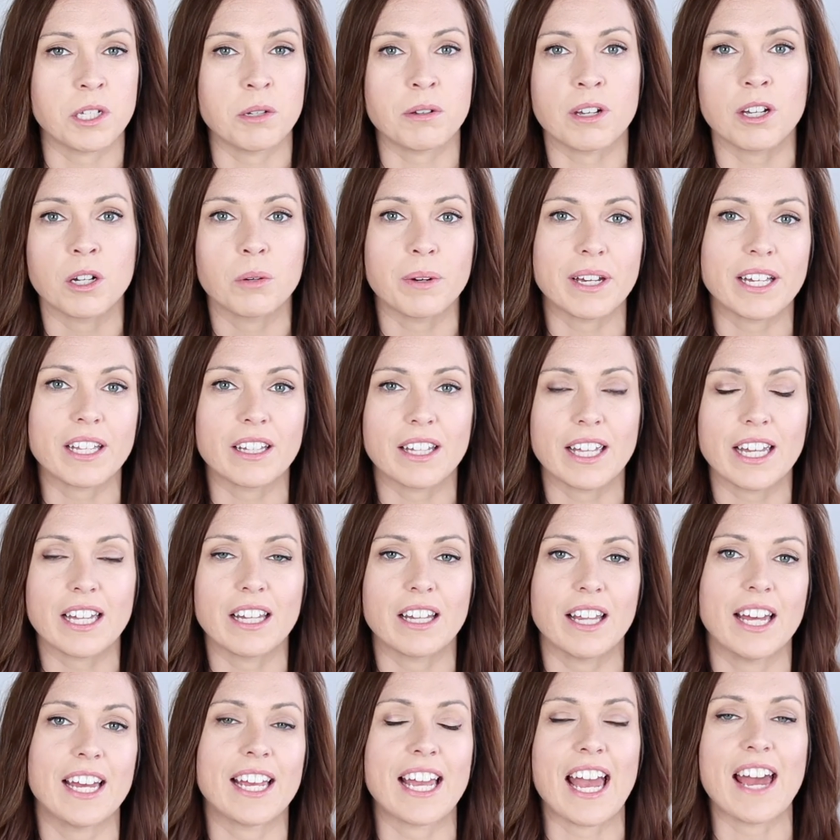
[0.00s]
you can quickly
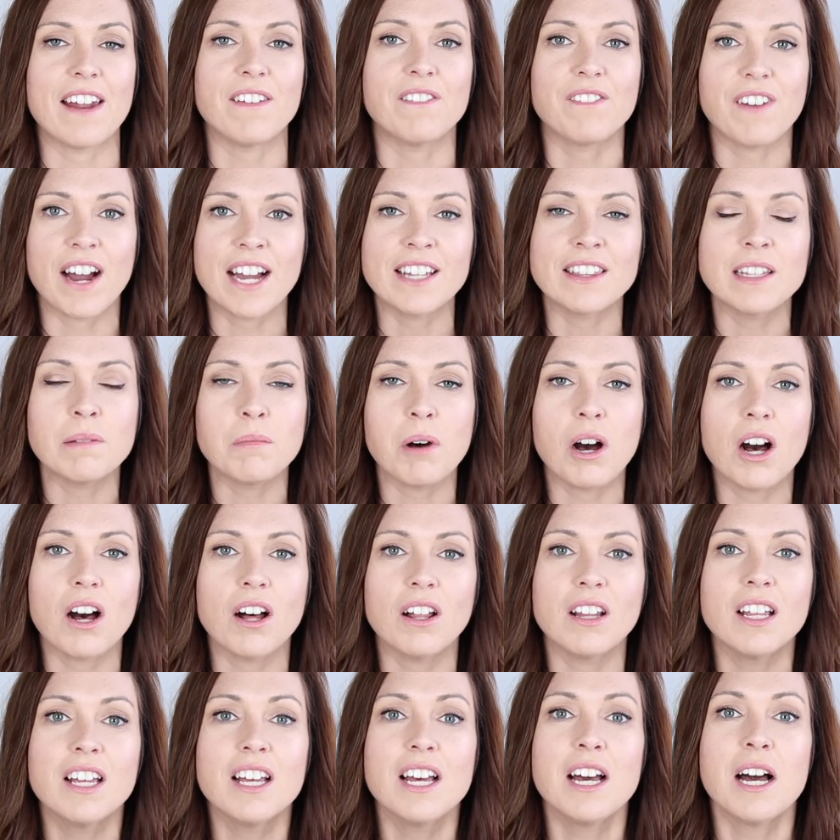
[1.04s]
click and find them
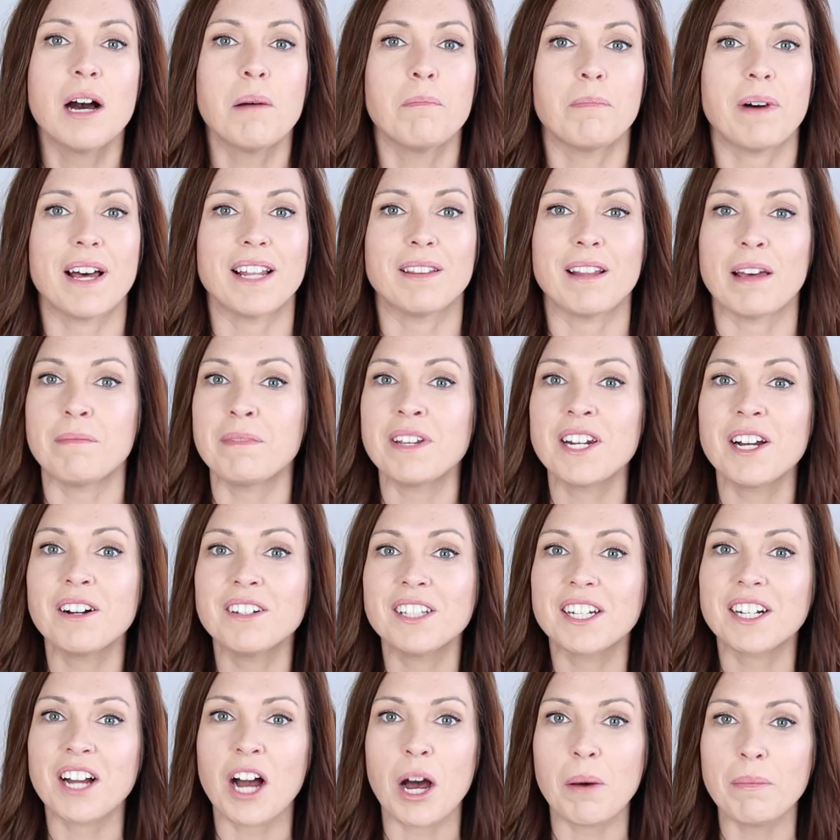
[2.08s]
all. But let me know
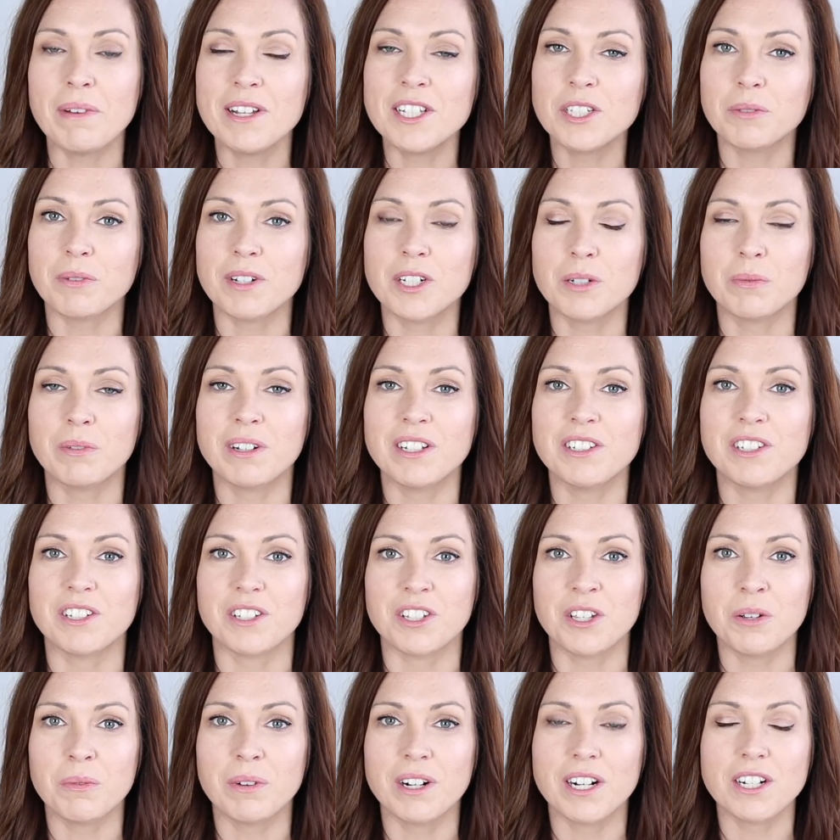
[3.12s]
in the comments which ones
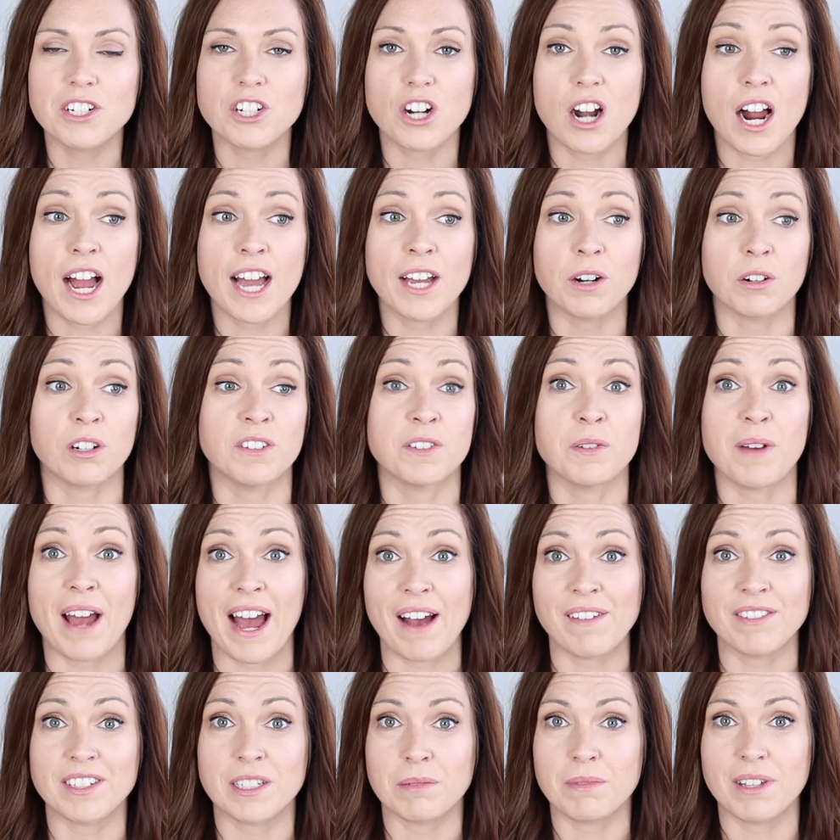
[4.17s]
you want to try, or if you
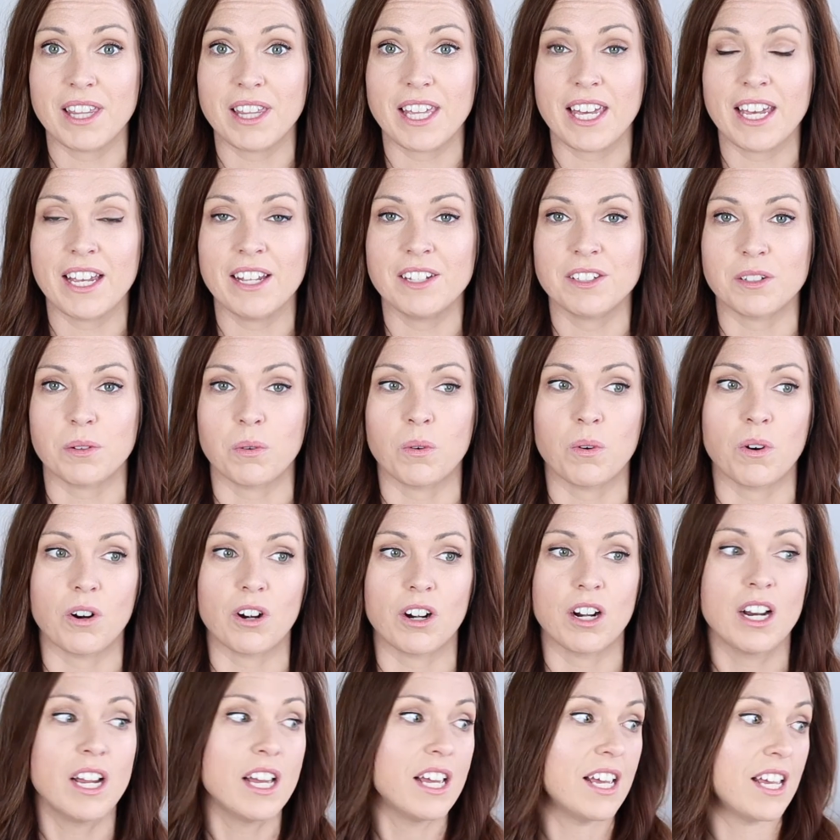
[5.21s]
have some of these,
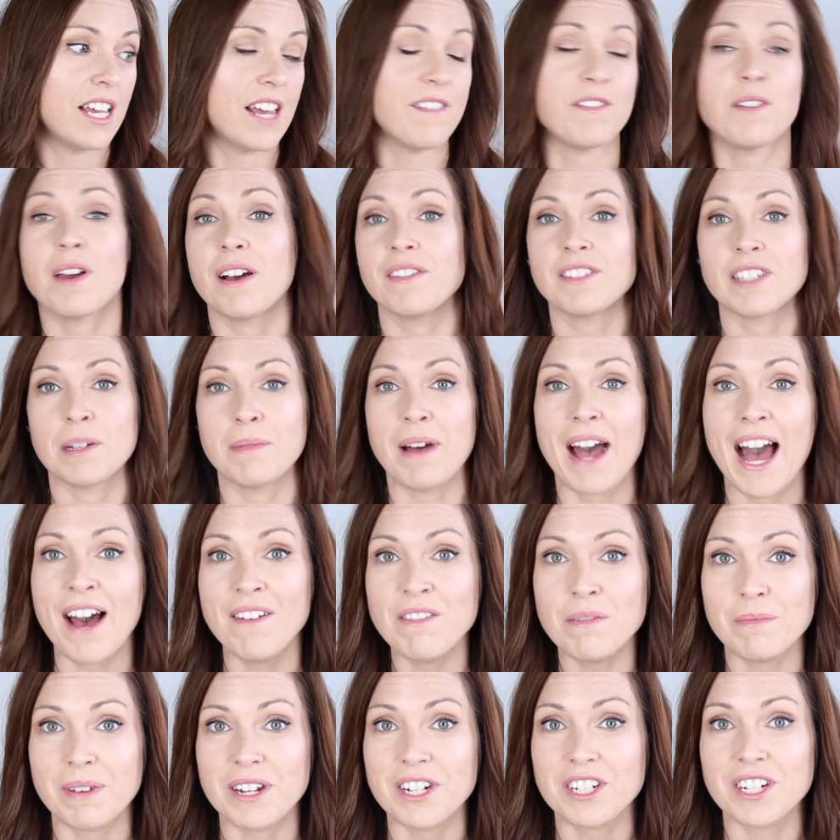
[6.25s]
or if you have some I
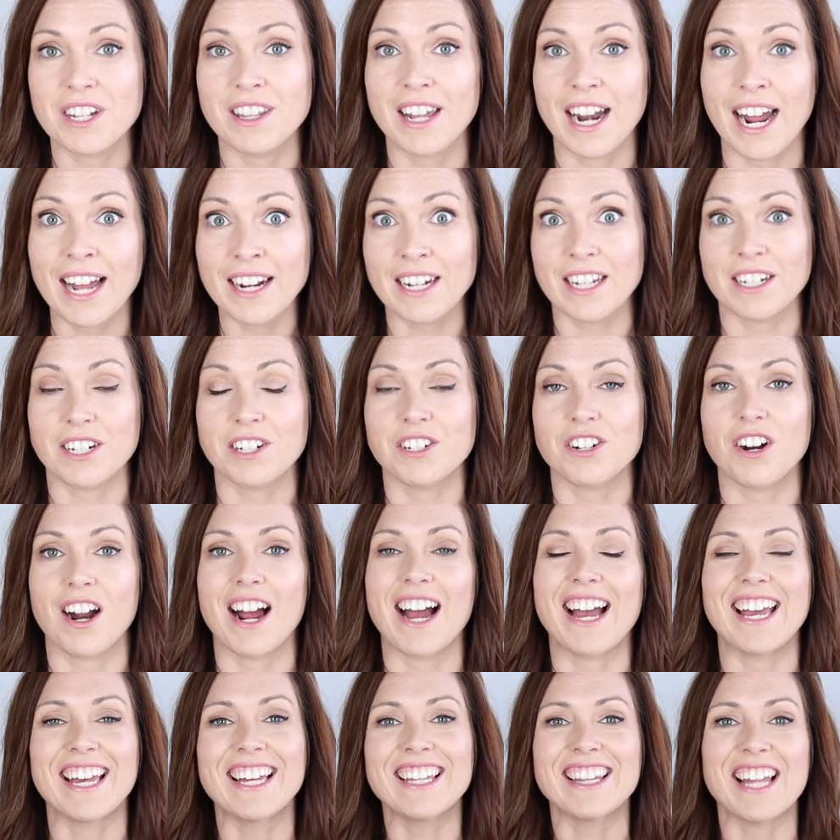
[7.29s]
haven't mentioned that I need to
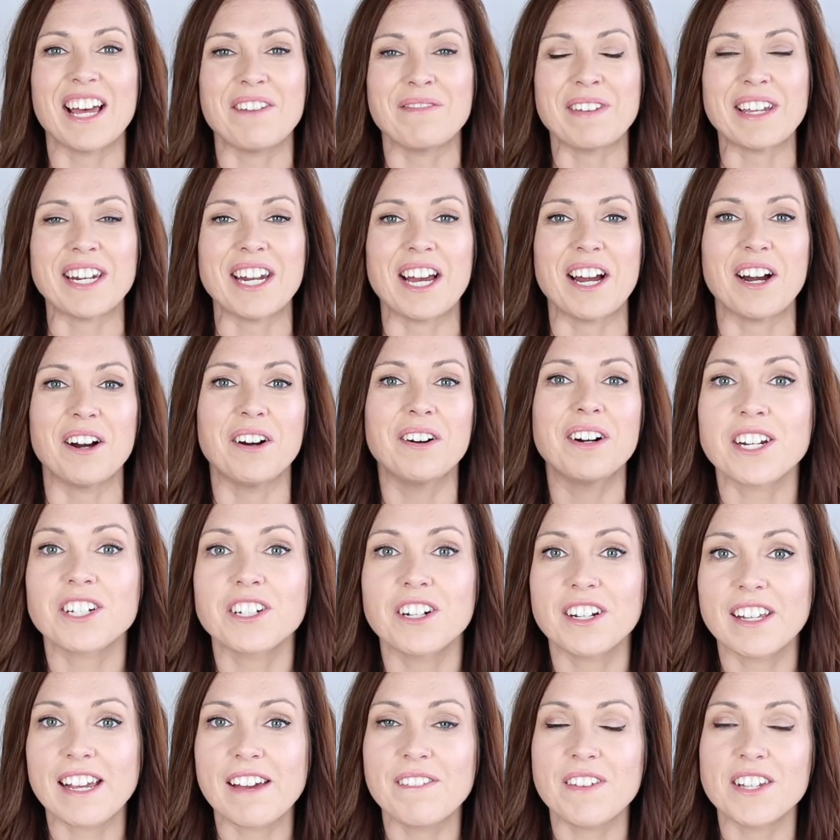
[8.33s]
try, let me know. Make sure
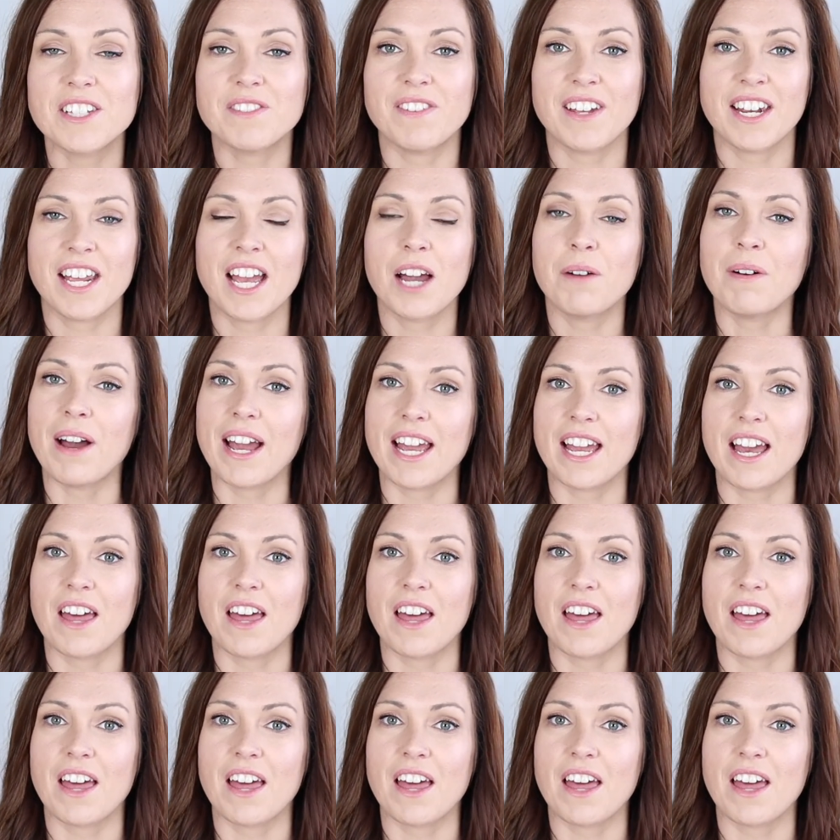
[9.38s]
to give this video a